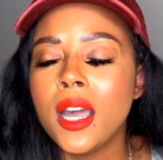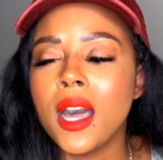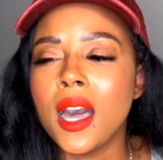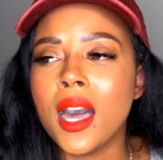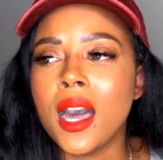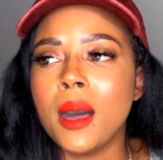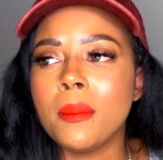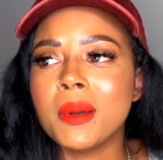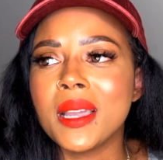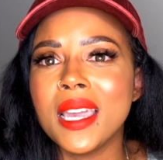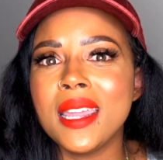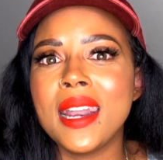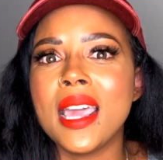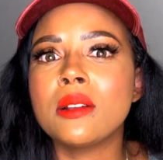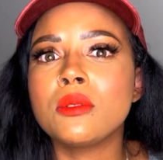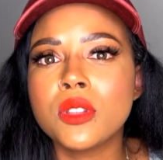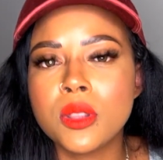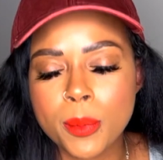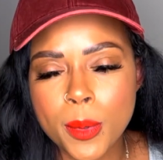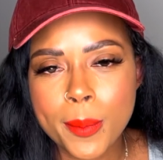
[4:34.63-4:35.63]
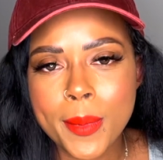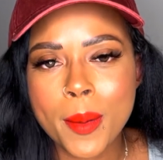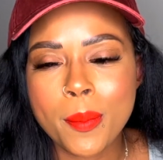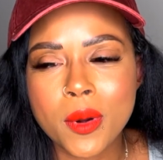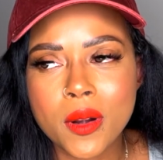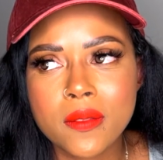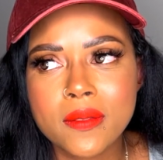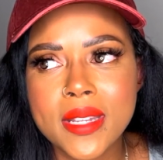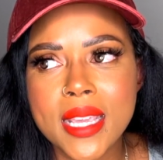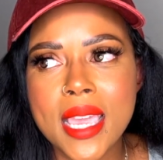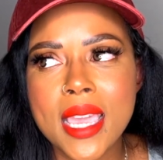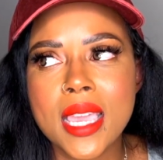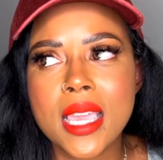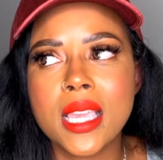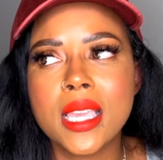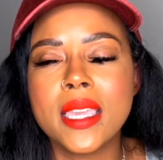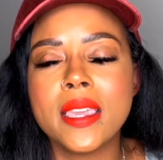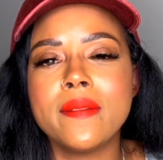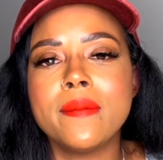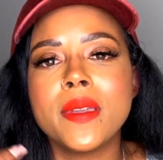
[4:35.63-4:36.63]
um, connect with me on my birthday,
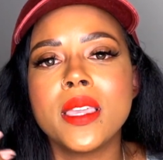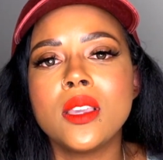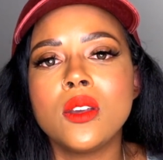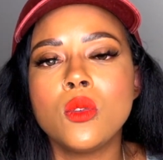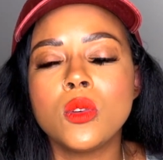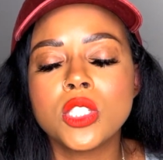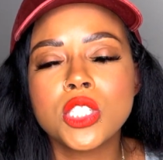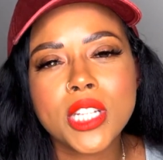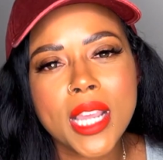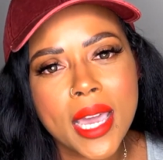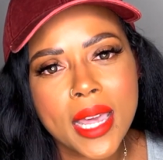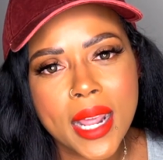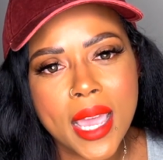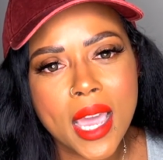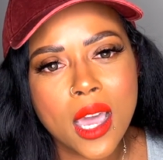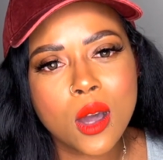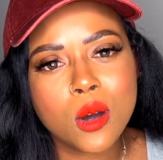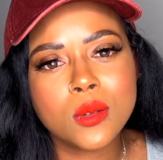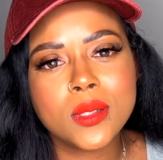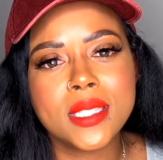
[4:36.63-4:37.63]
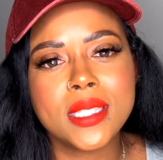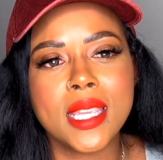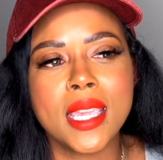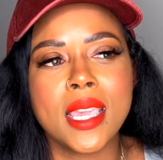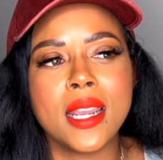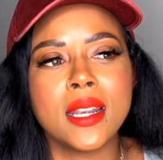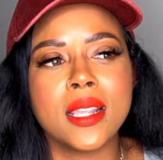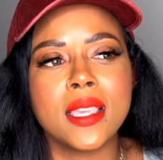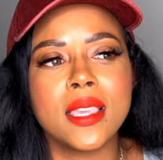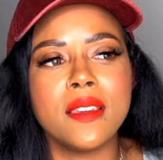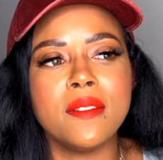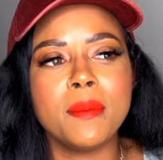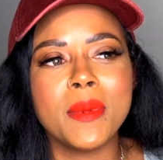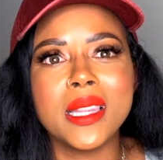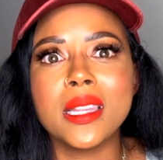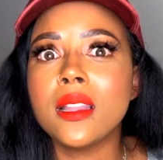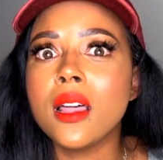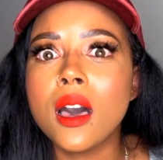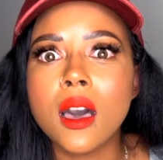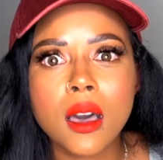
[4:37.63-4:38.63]
give me shout outs, and give me
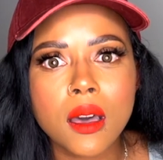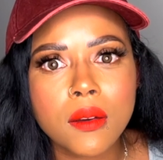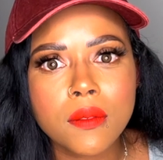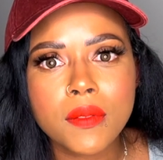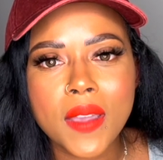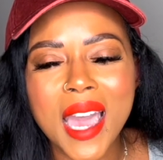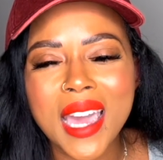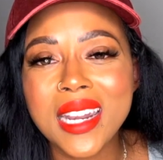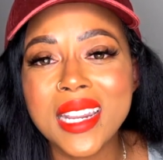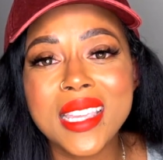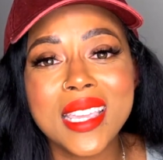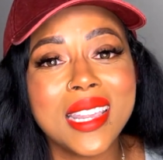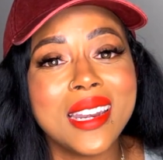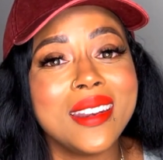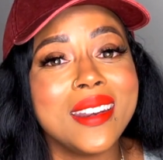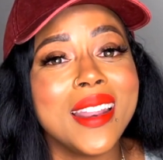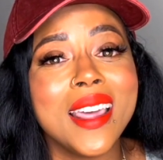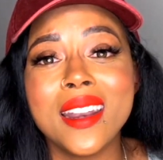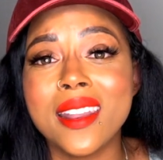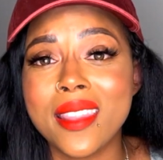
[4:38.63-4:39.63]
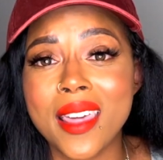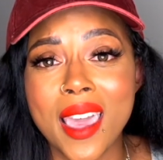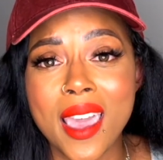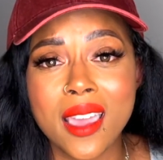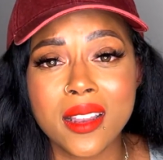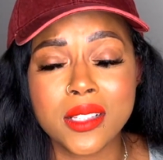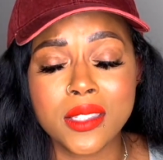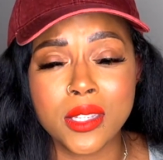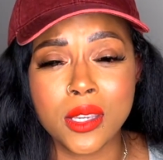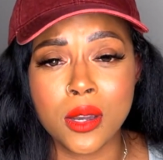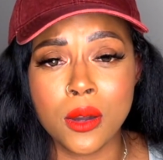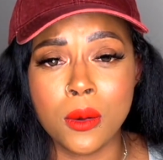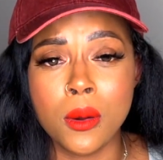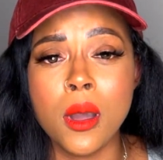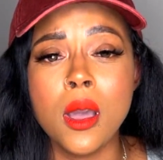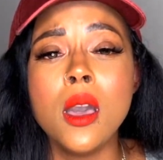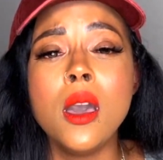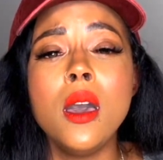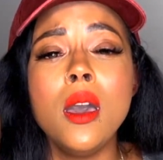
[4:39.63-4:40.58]
love. I didn't get none of that. So,